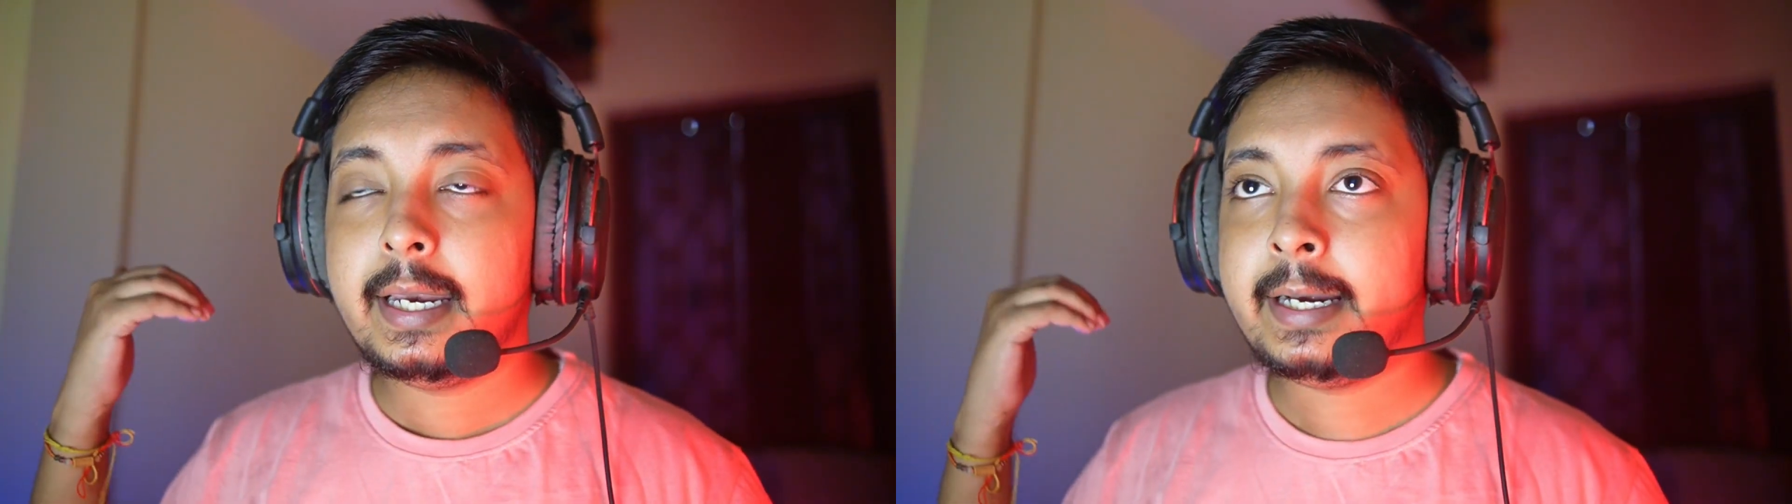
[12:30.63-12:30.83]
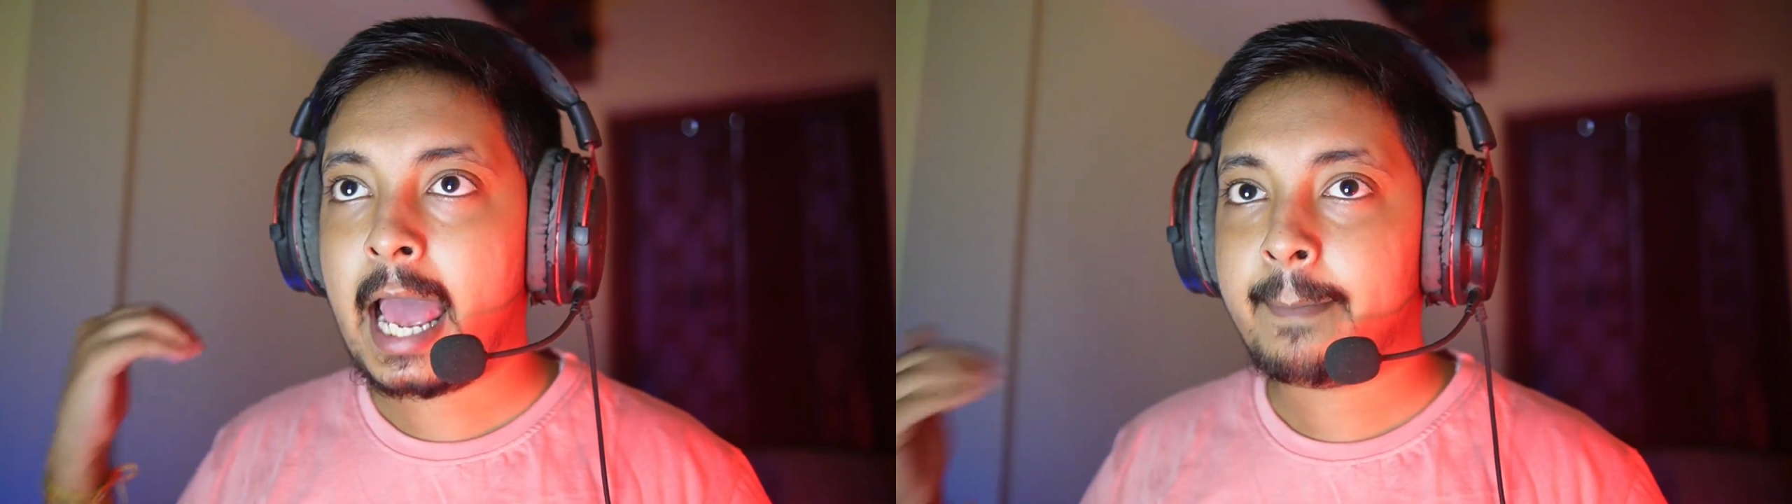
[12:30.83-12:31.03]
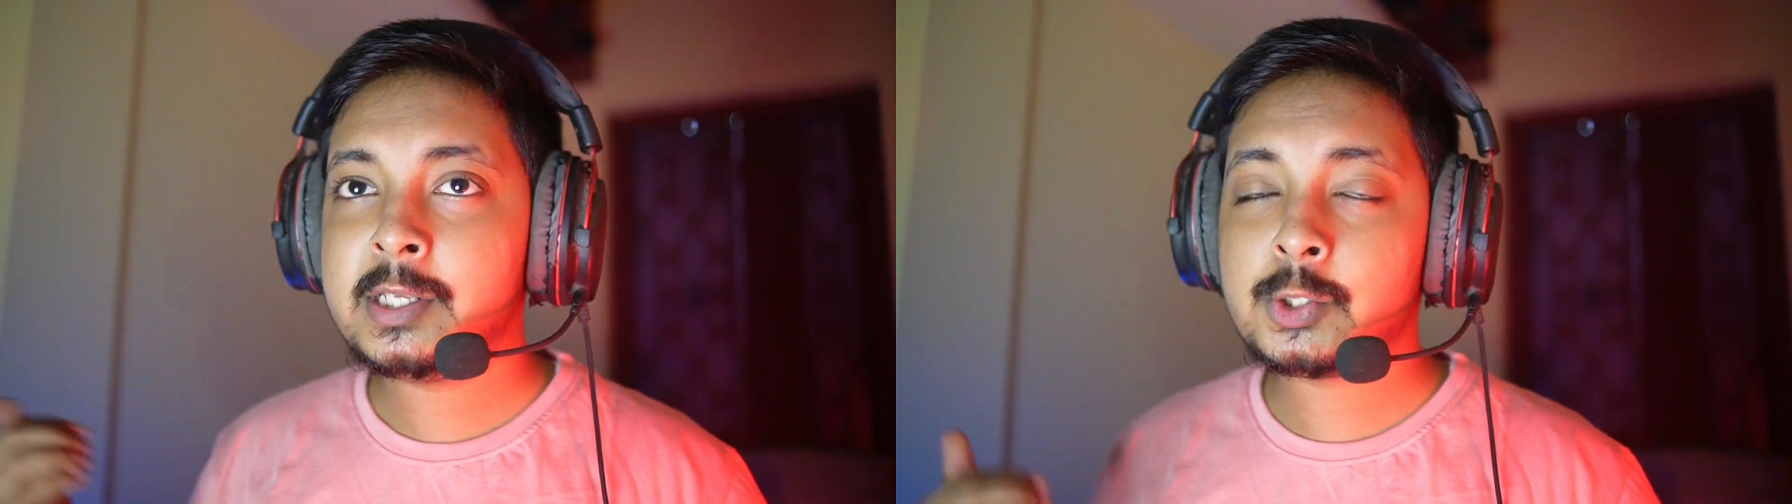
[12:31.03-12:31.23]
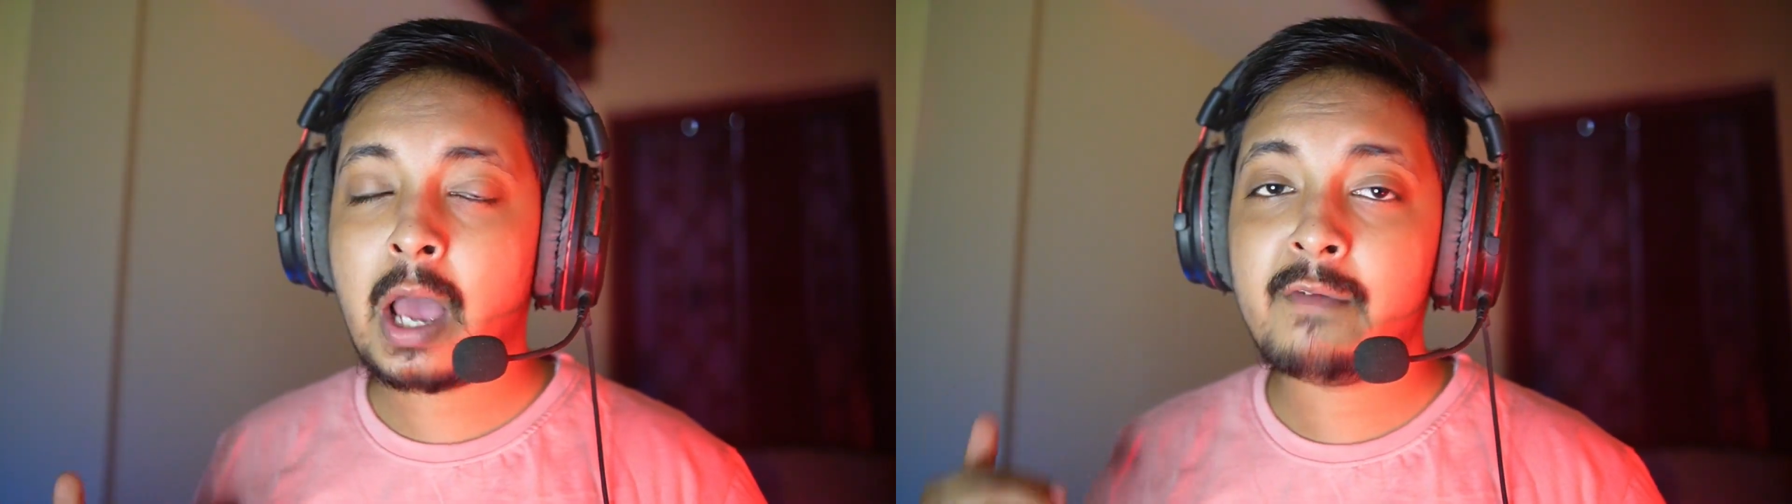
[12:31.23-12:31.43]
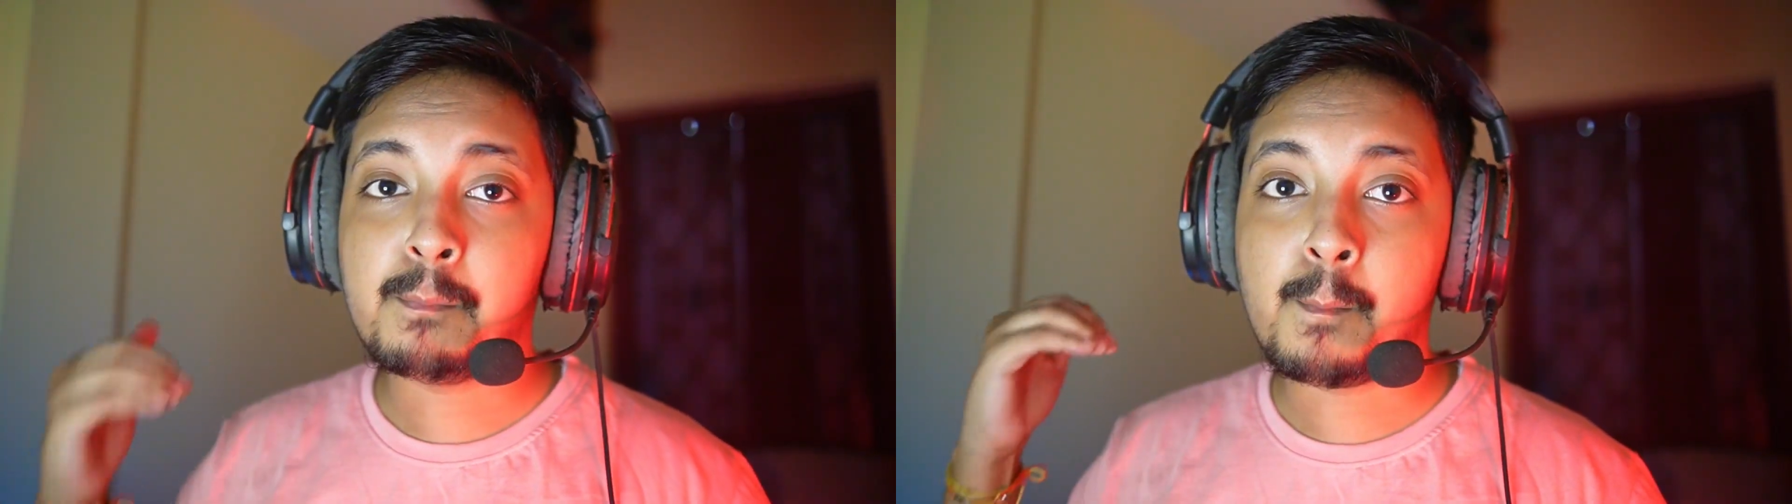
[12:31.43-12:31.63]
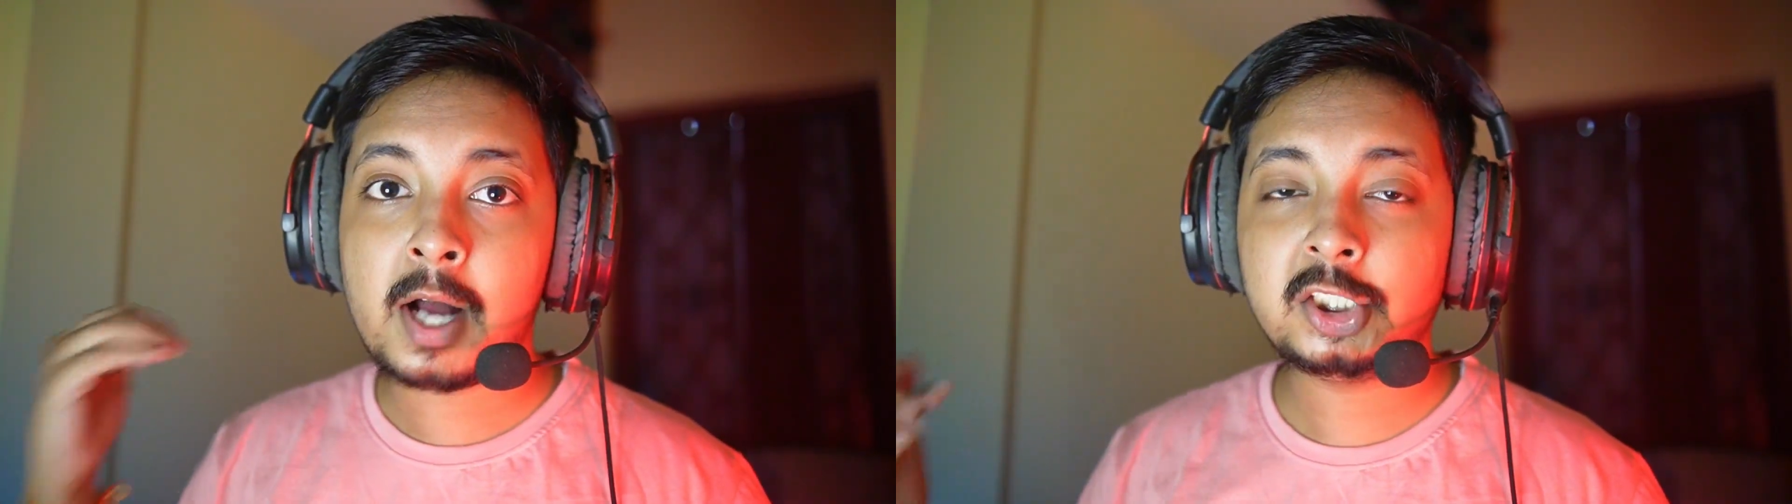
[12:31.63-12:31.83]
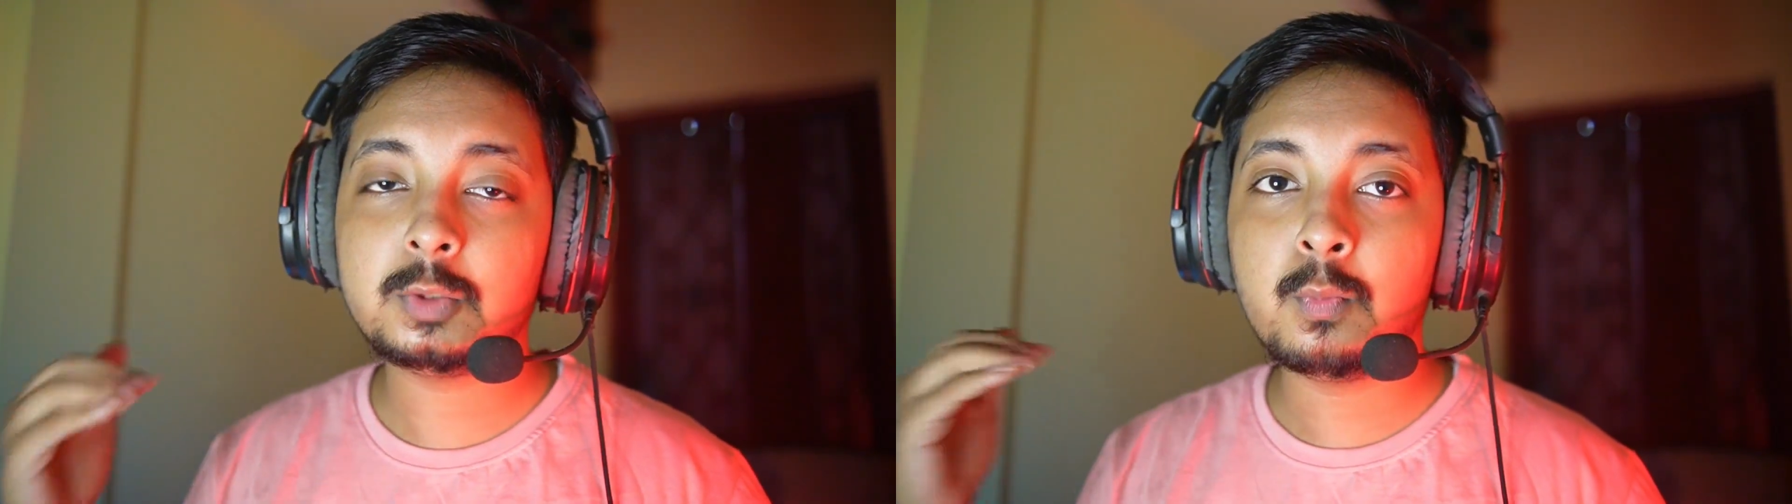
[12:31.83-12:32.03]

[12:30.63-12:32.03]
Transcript: it happens to have much